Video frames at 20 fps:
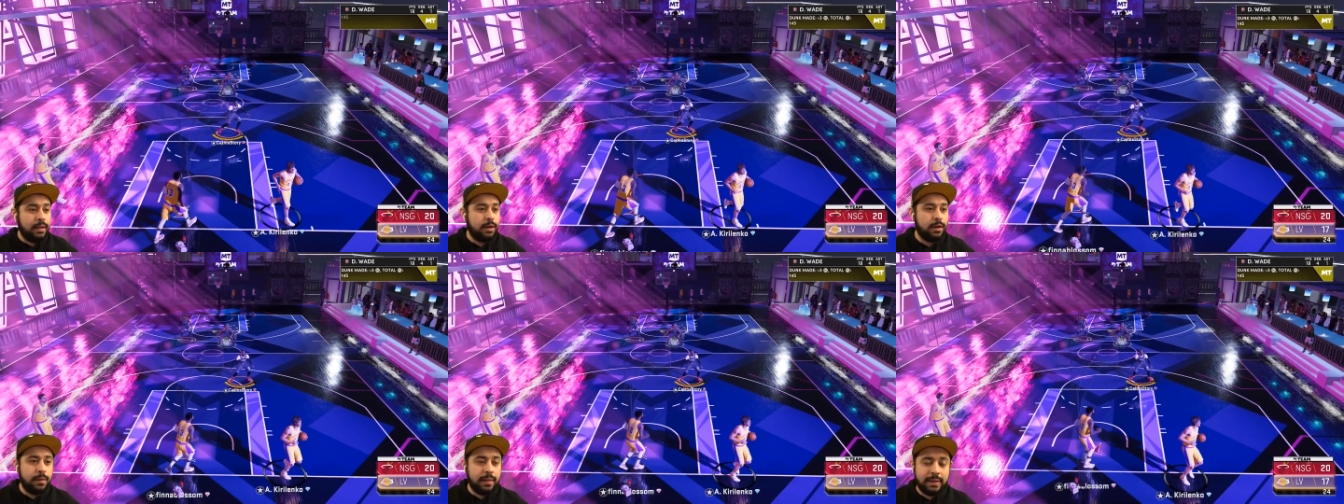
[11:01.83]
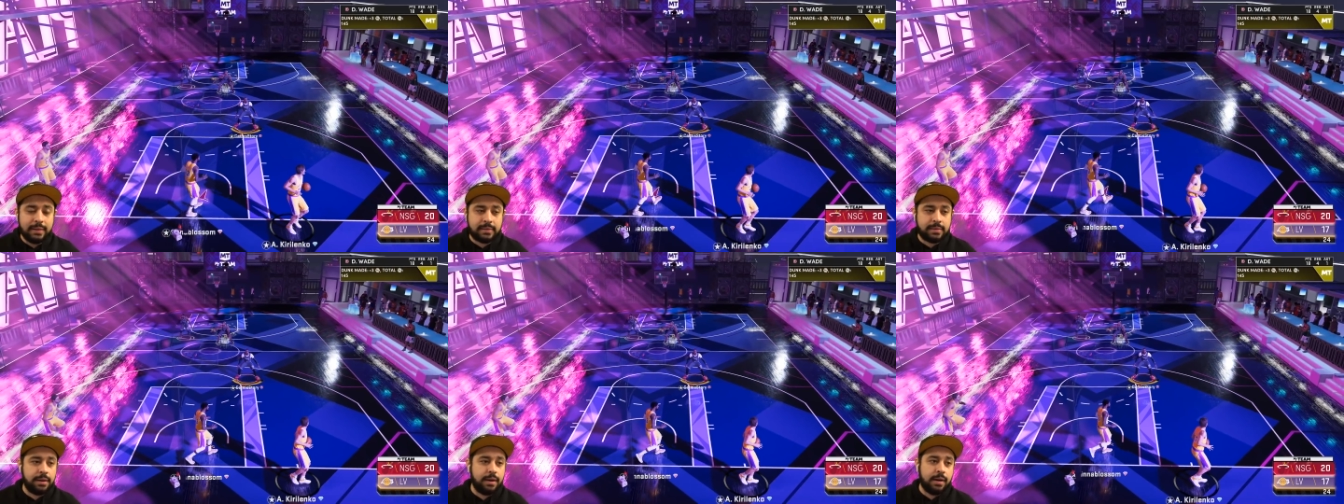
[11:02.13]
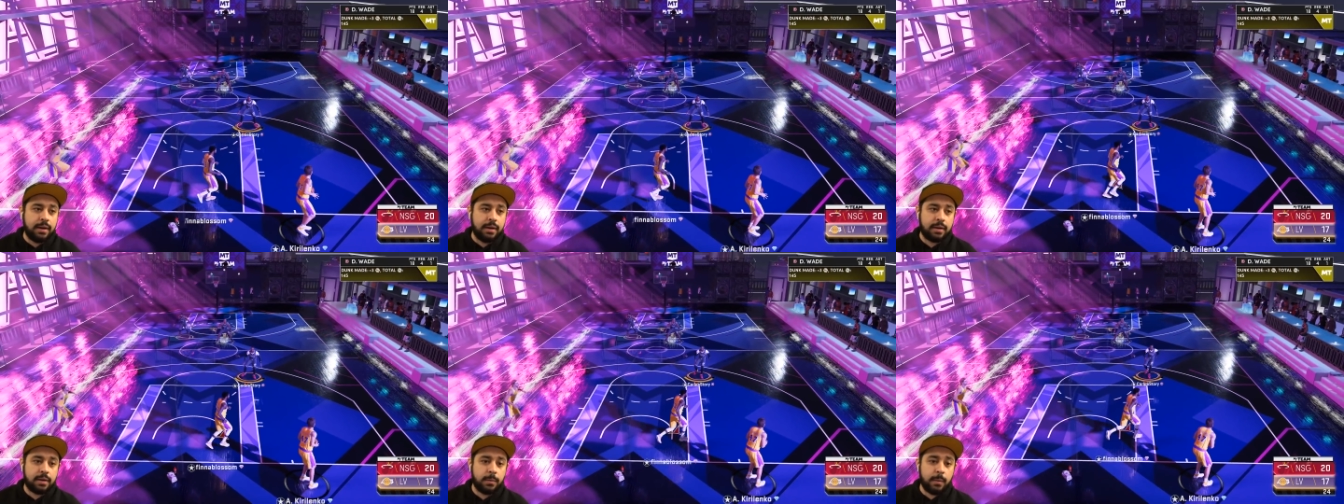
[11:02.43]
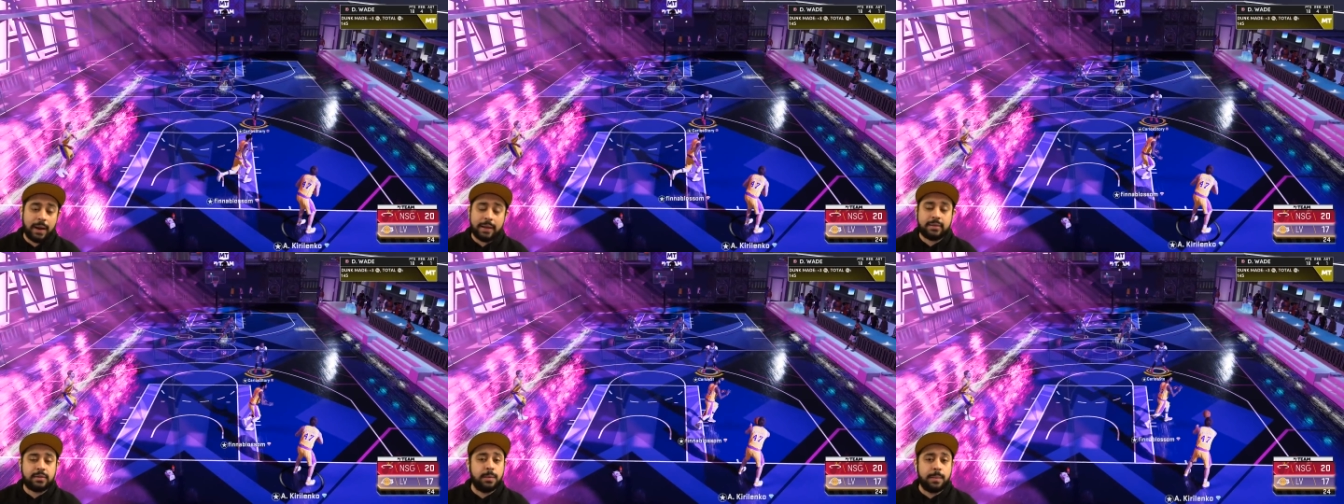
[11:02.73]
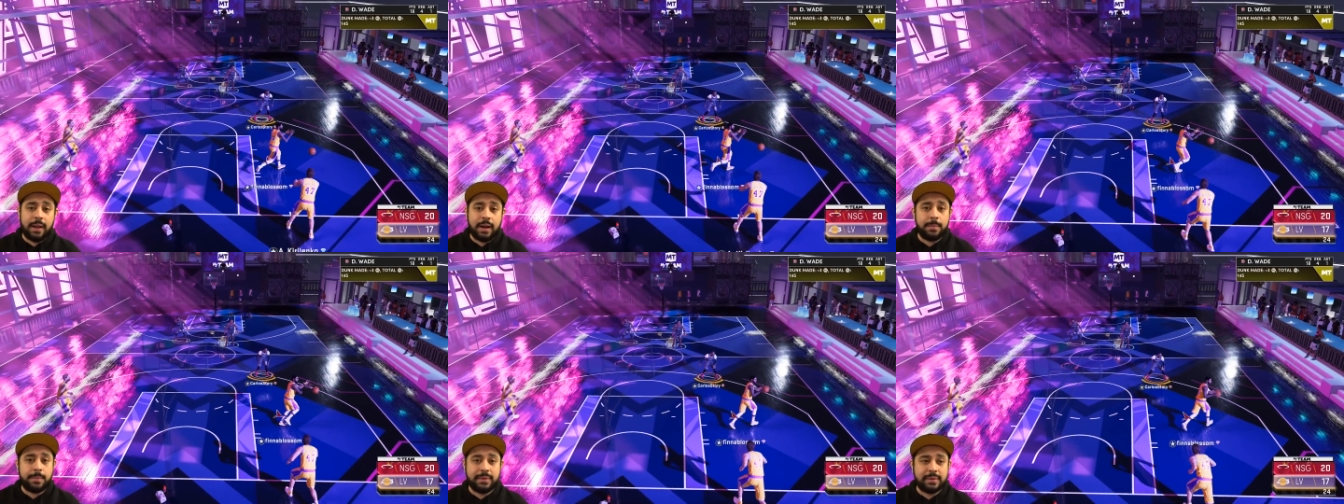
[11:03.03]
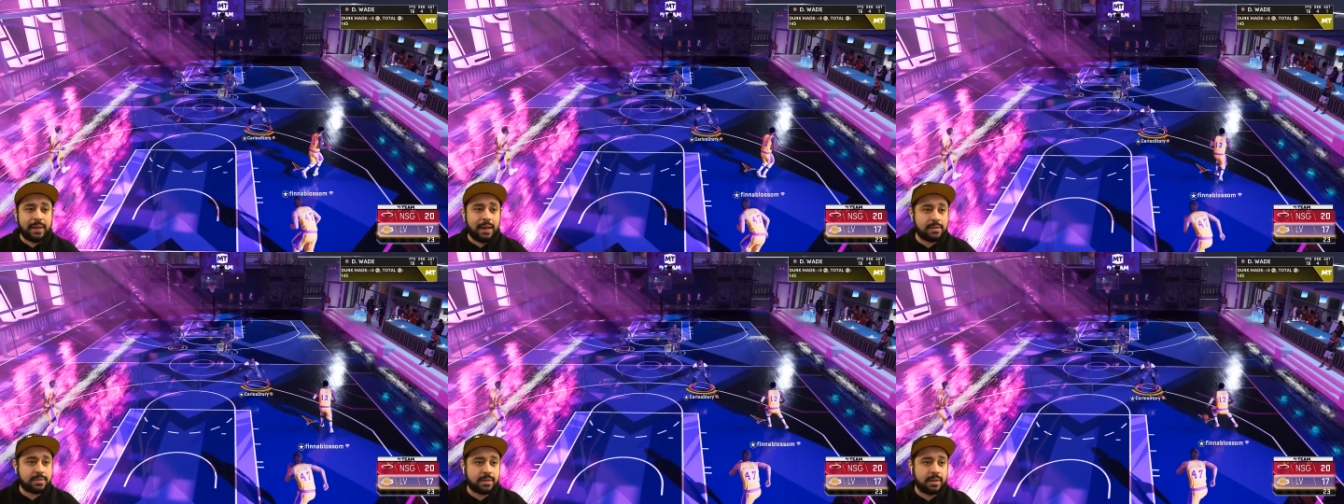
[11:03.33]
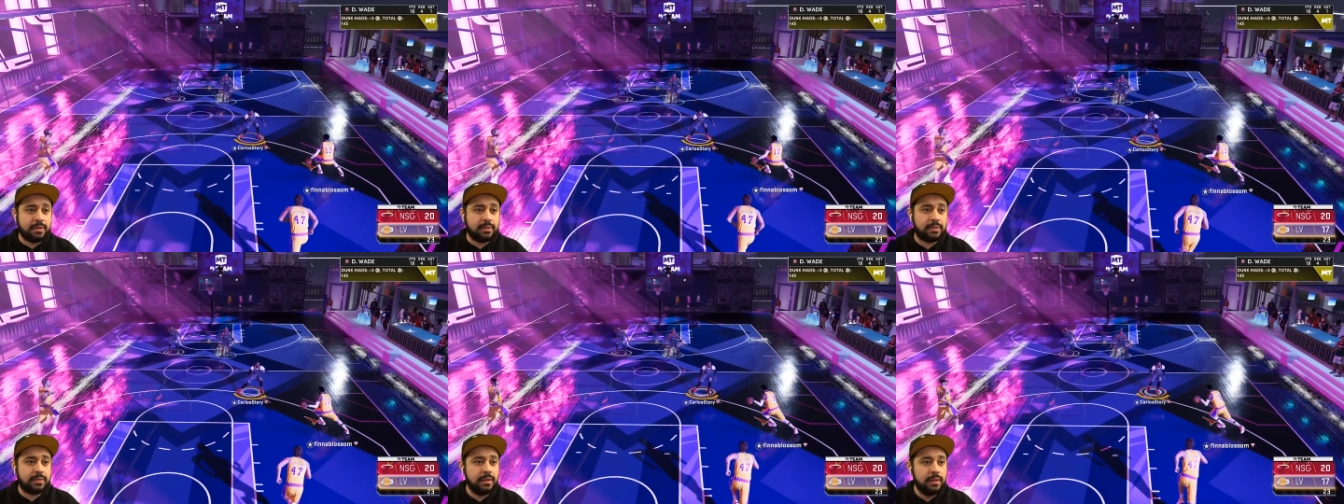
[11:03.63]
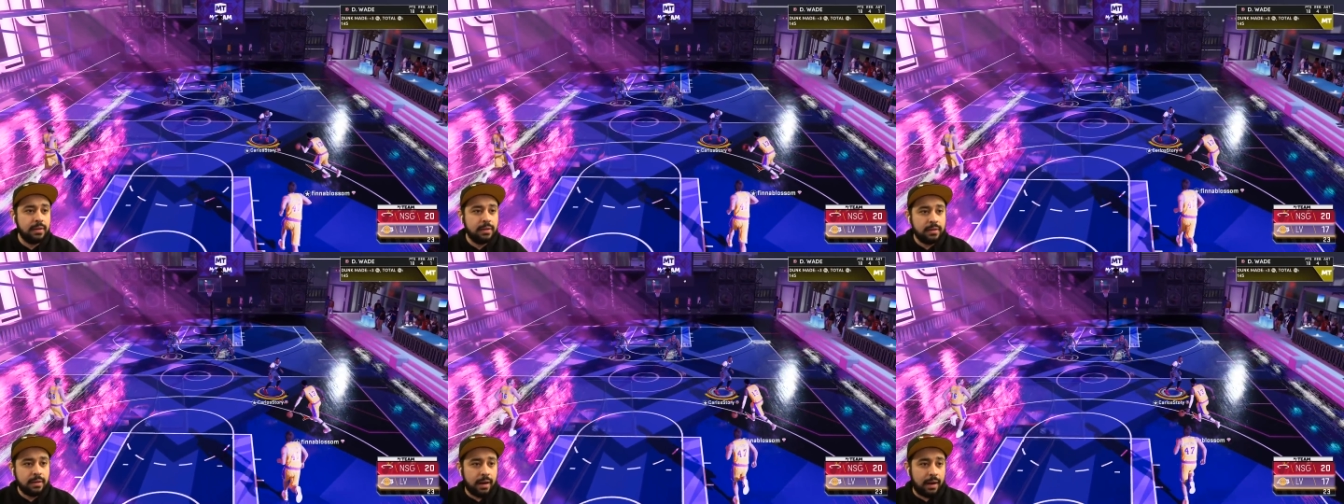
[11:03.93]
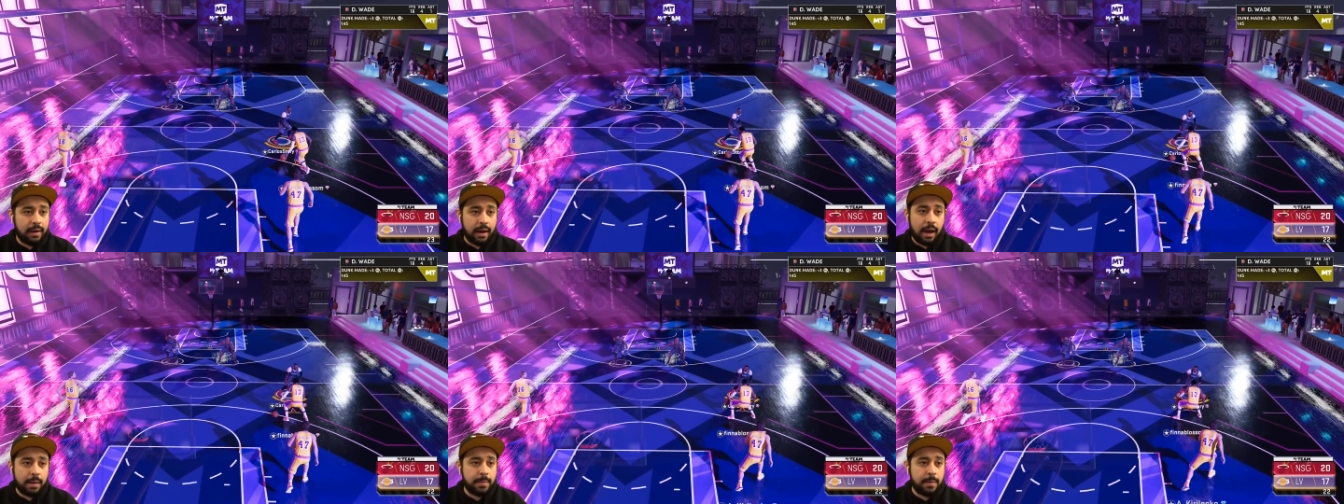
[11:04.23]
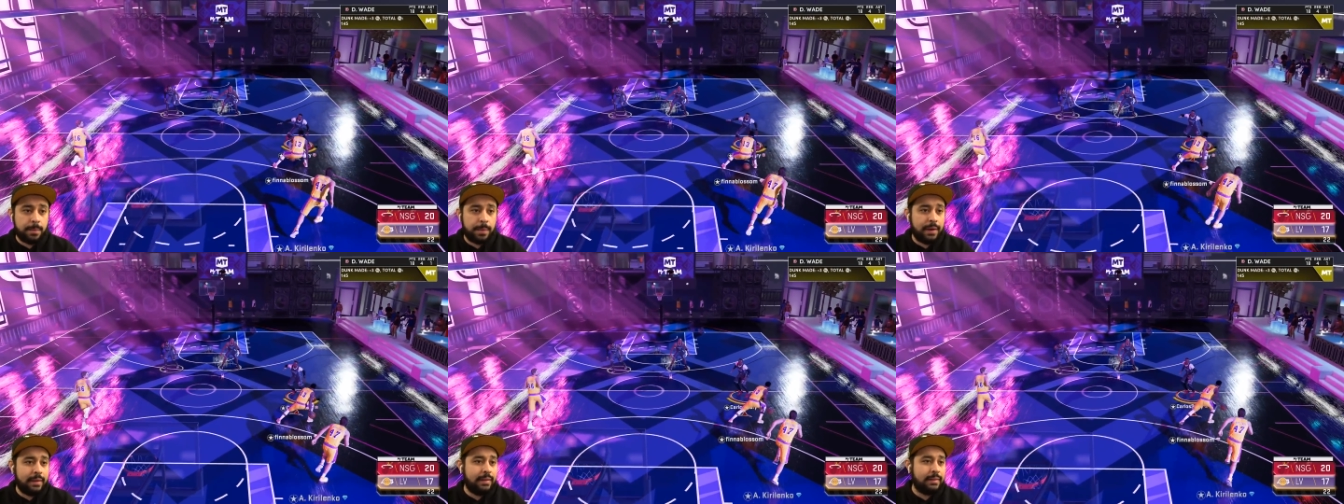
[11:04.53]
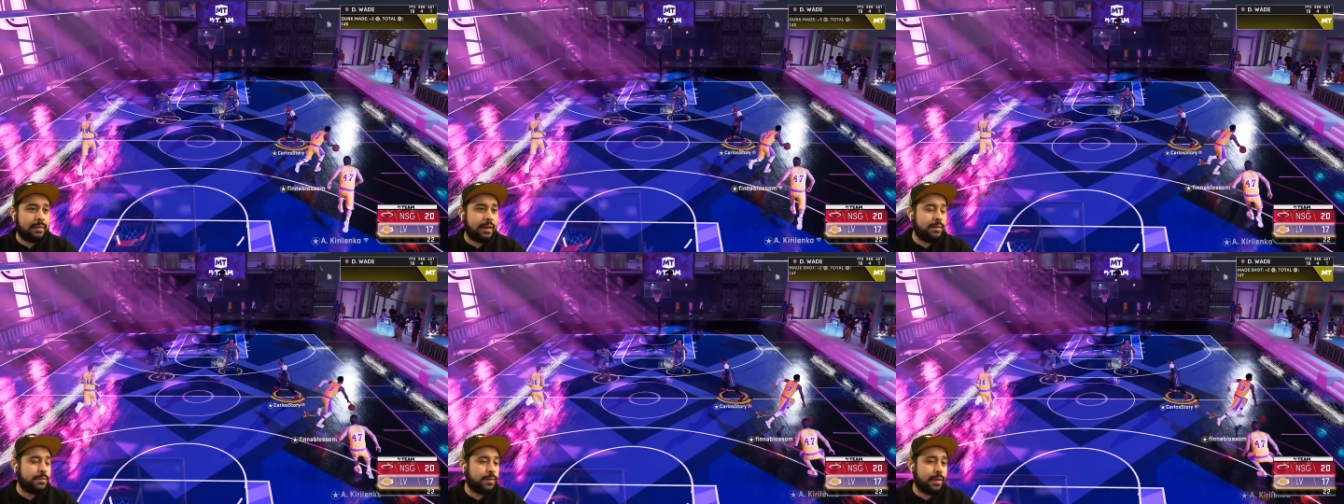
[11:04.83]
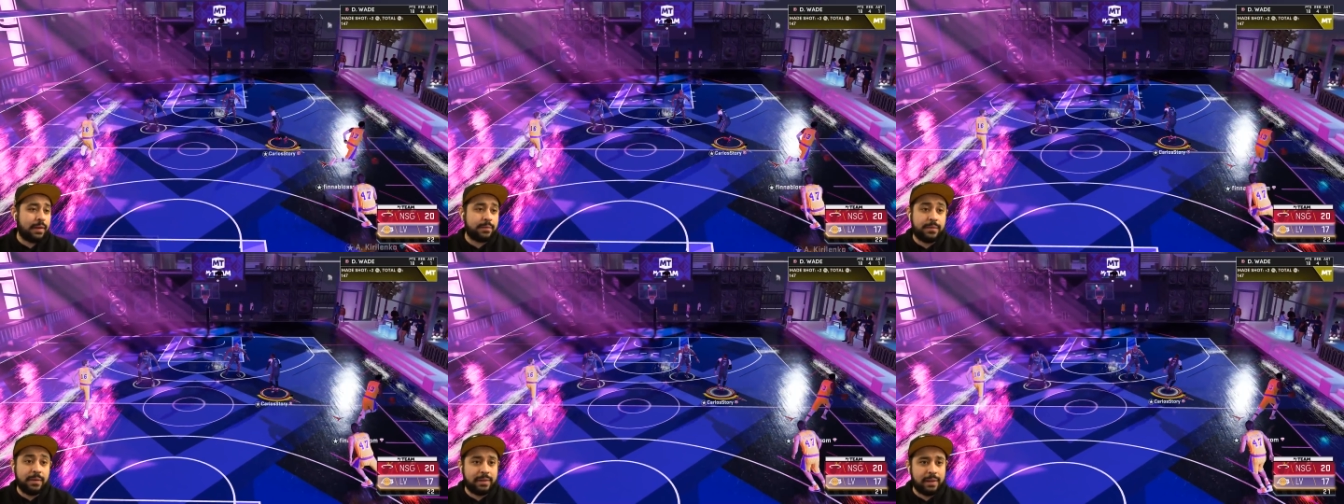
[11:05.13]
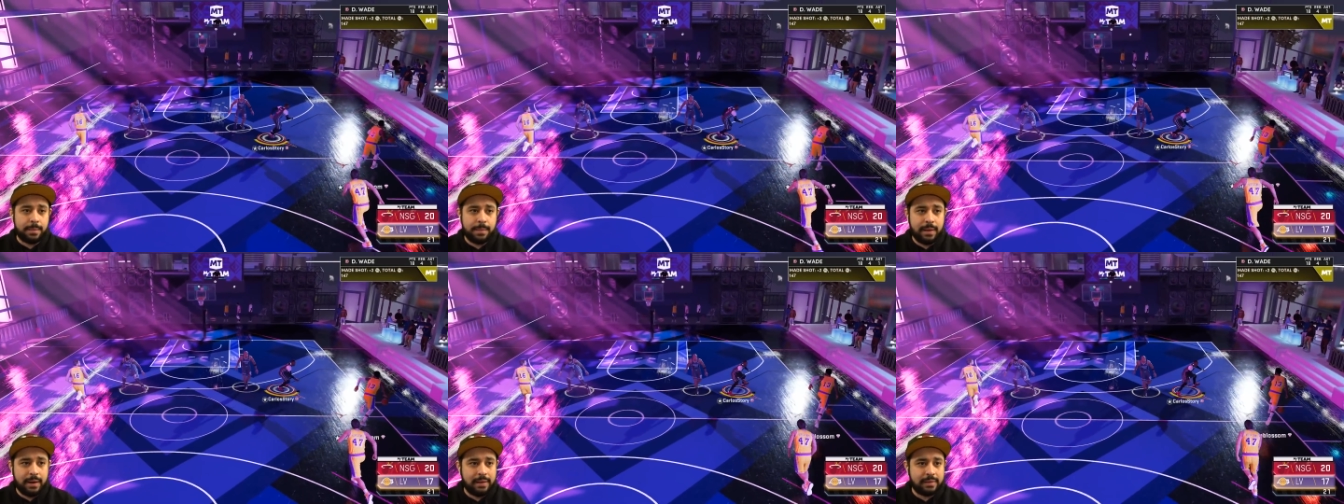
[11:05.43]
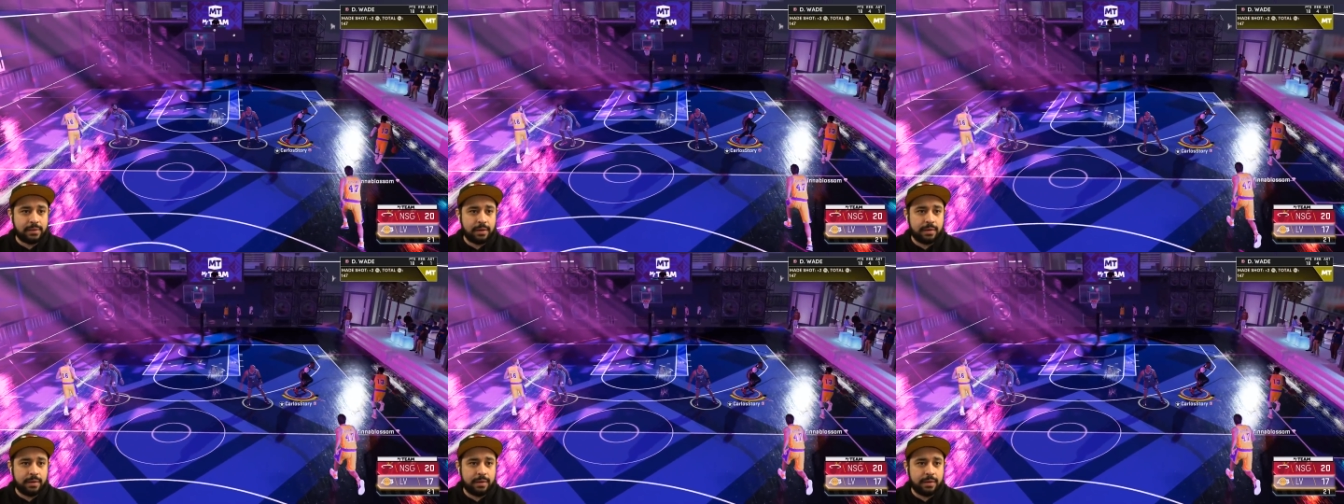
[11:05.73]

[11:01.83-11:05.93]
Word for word: literally took way too many possessions. I have been playing this game for like 50 minutes